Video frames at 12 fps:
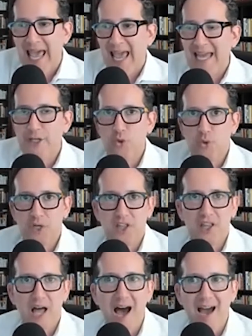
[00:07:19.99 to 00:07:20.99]
and you
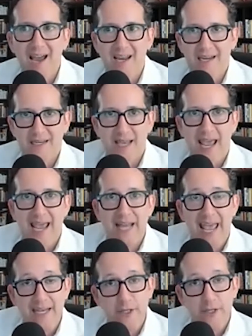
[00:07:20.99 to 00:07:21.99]
align
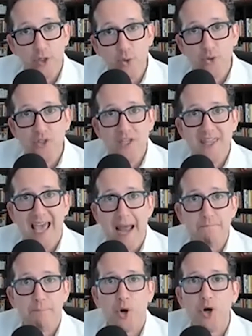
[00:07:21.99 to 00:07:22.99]
and use that
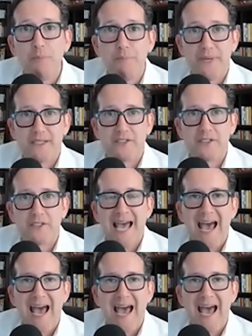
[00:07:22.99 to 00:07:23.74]
purpose